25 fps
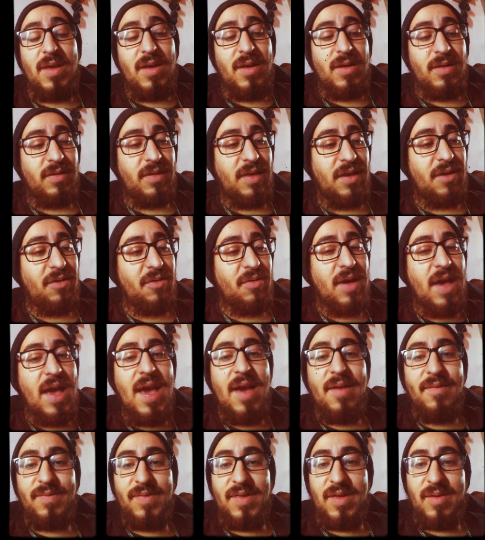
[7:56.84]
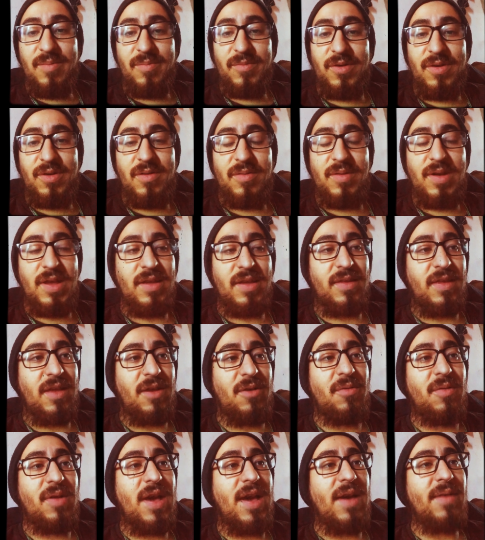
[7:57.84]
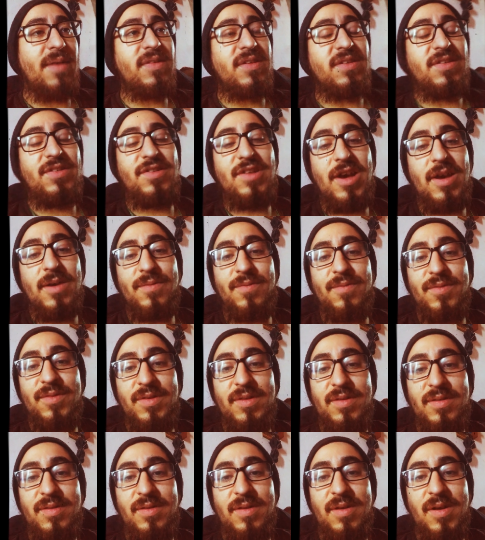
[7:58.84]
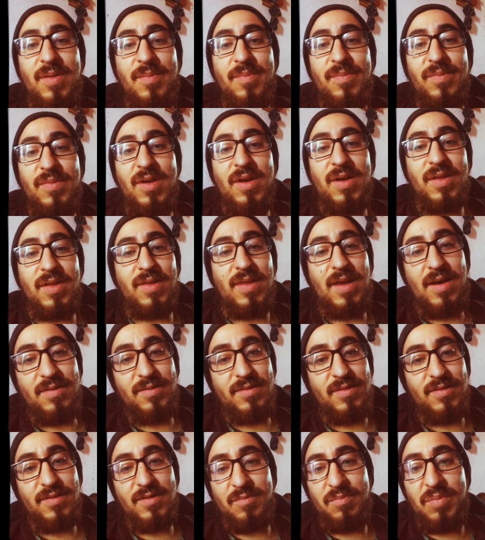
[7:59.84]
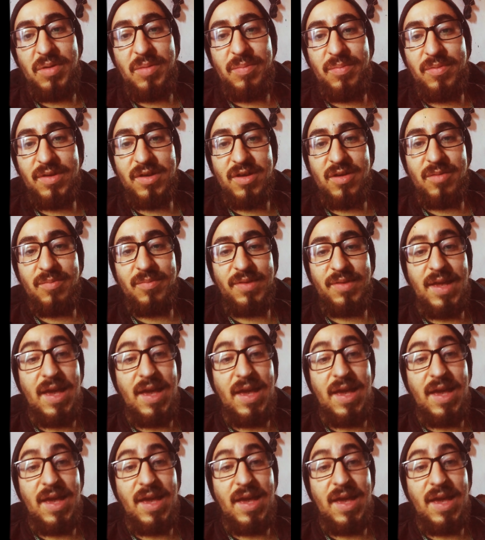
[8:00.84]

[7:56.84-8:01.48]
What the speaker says: They don't have them, you know, like they don't have these jobs for thousands of people that come.